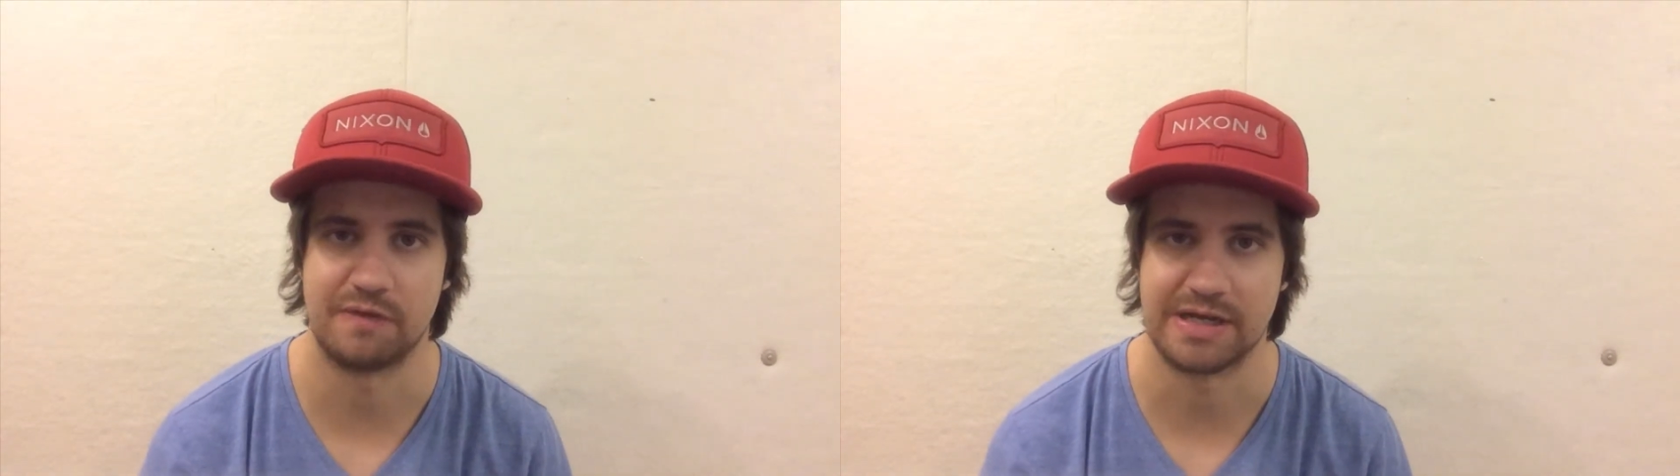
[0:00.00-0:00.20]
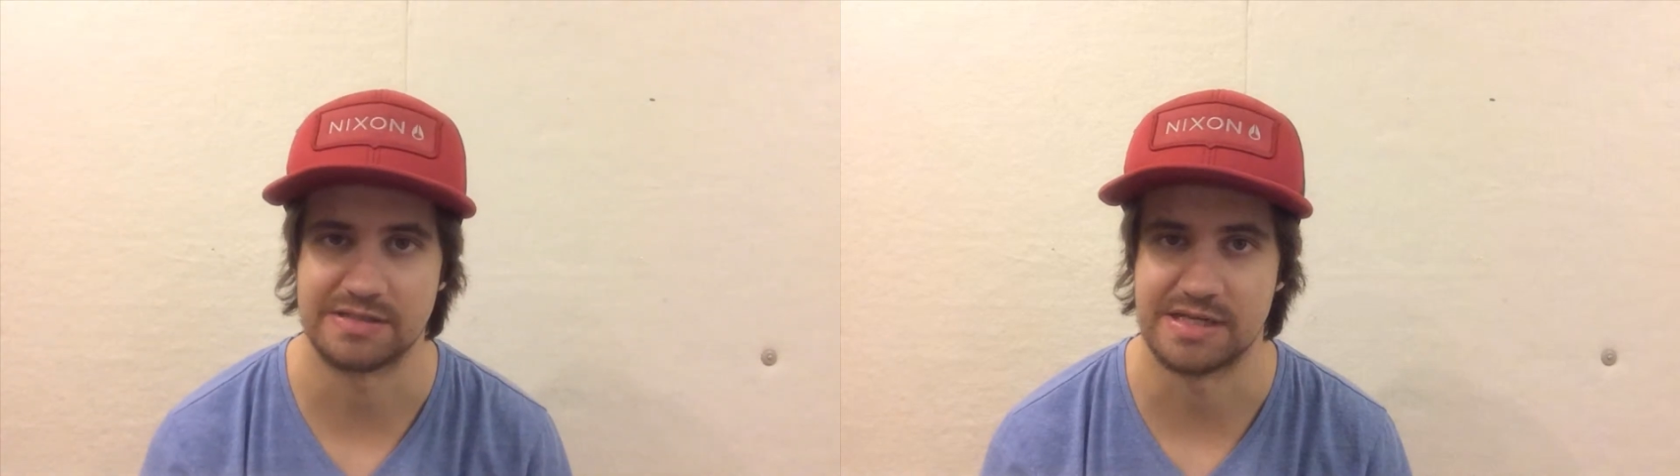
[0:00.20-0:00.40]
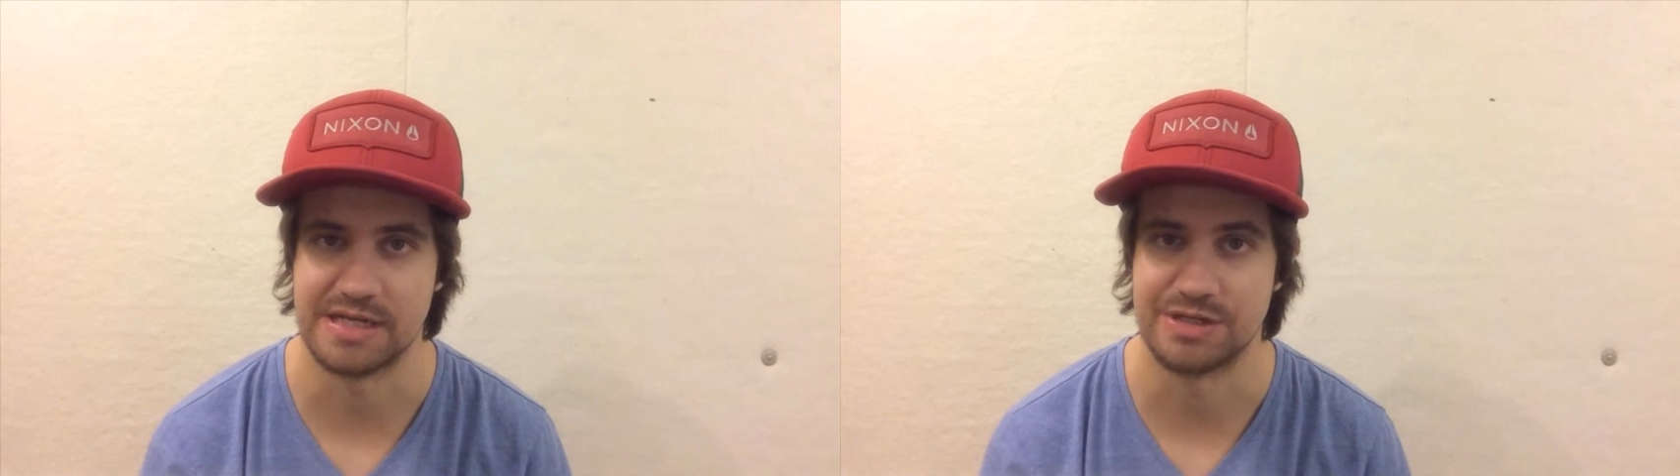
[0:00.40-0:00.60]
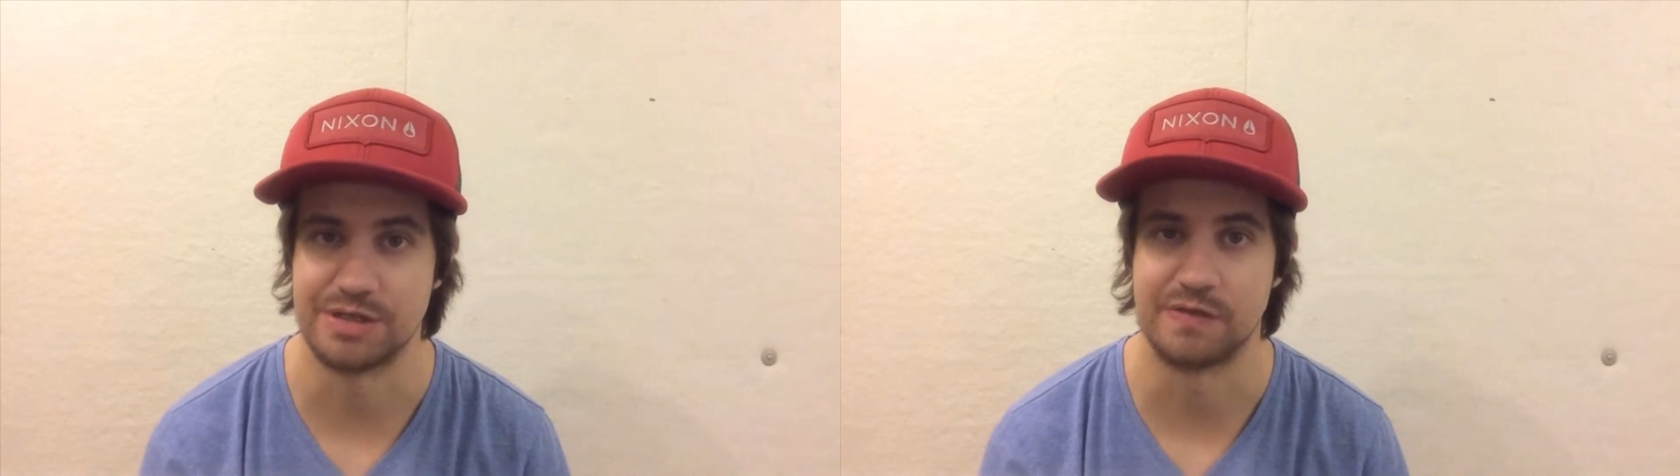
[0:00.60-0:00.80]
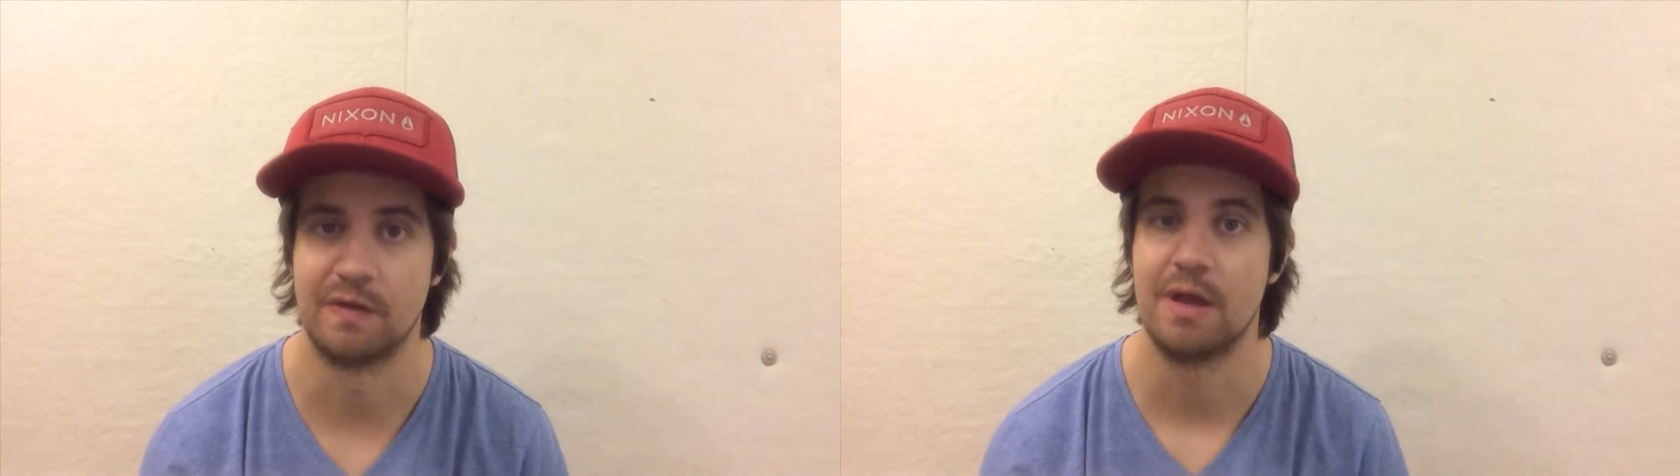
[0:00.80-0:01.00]

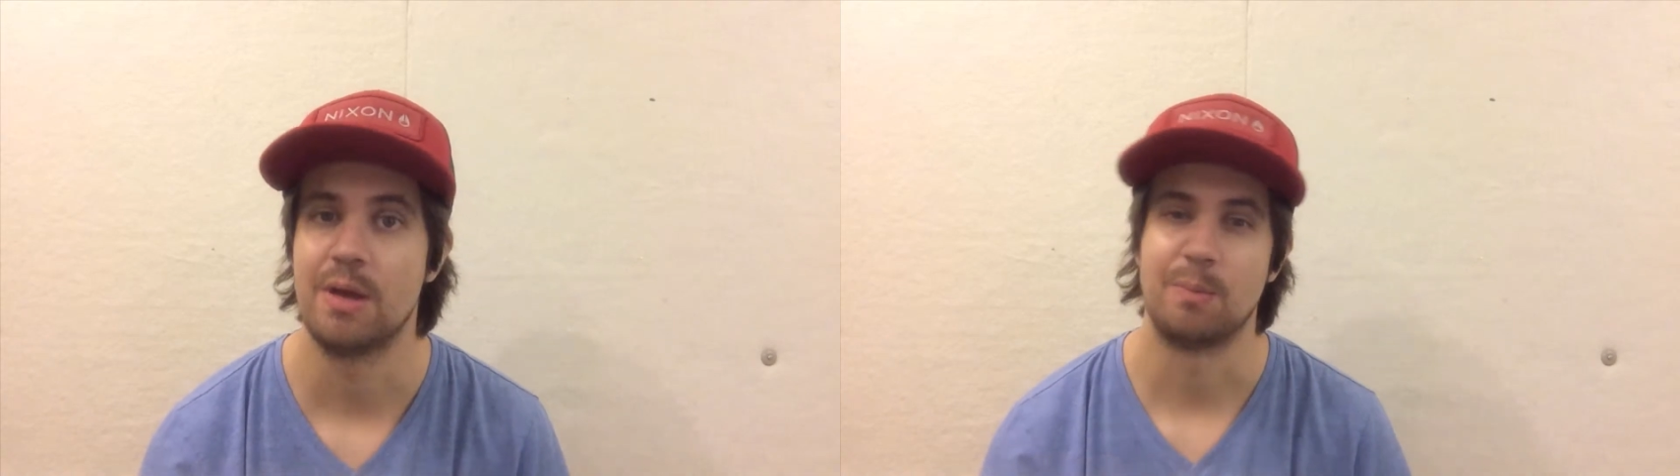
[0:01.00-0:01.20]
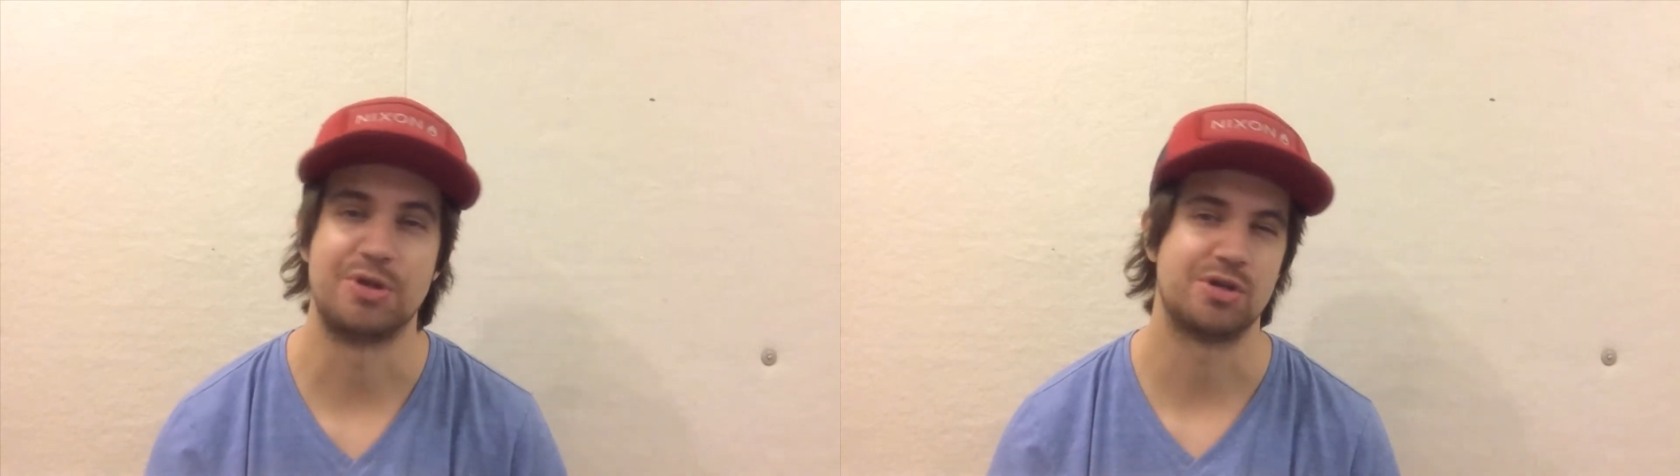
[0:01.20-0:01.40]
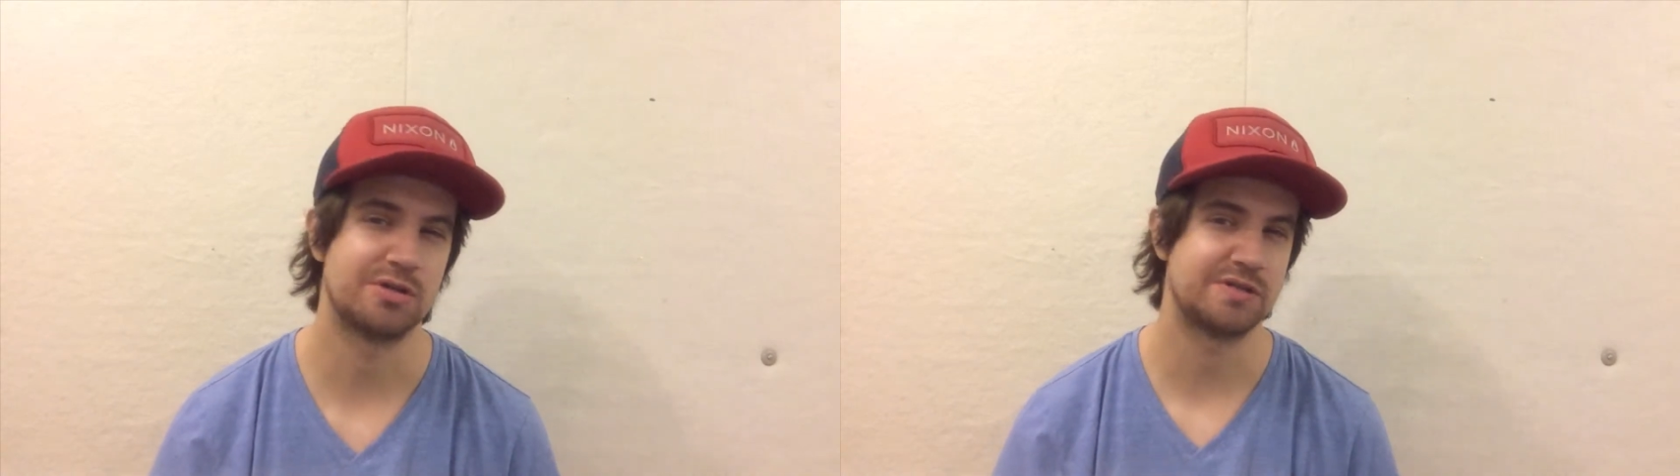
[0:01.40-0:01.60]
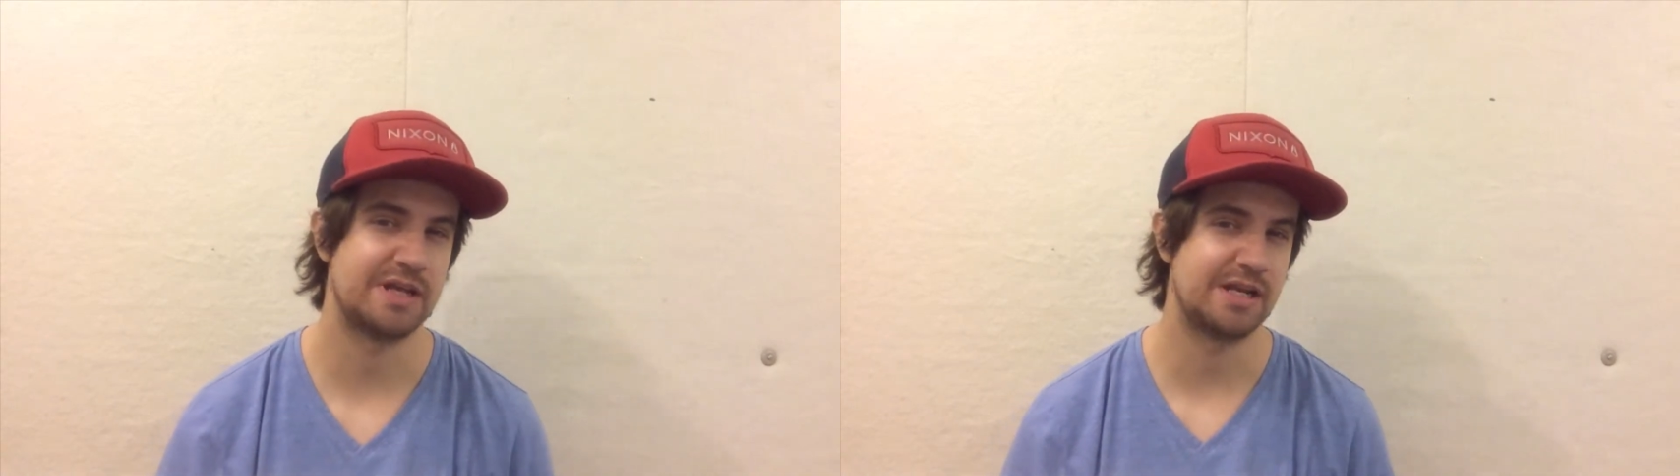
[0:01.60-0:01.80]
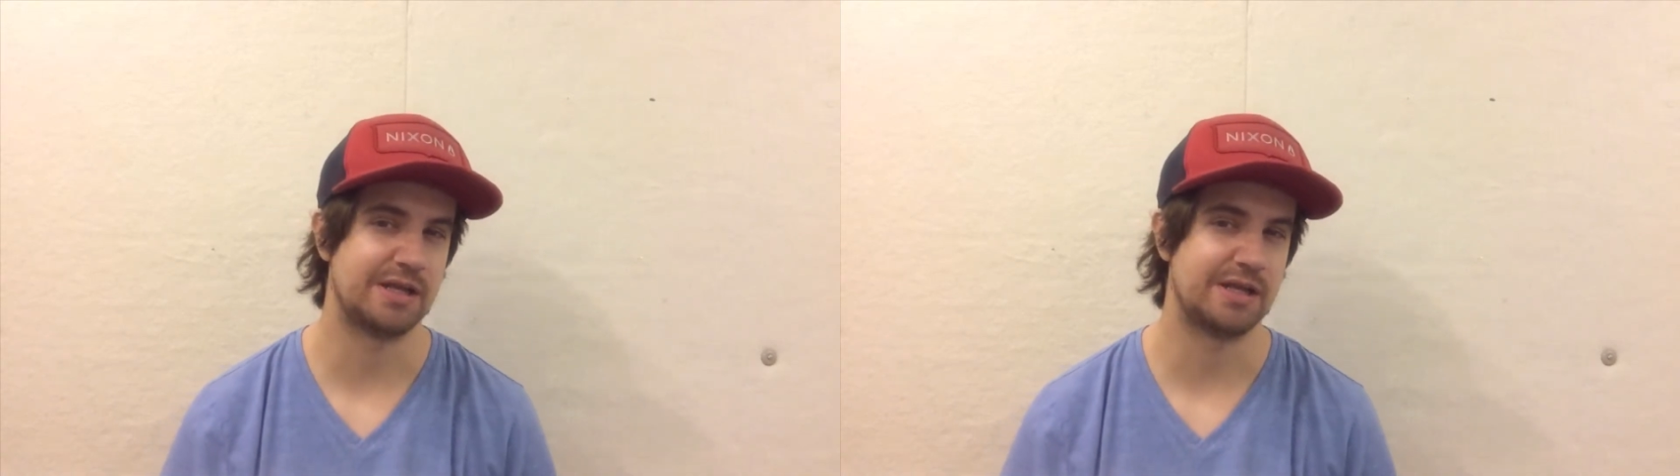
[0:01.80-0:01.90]
vaccinations. But you should also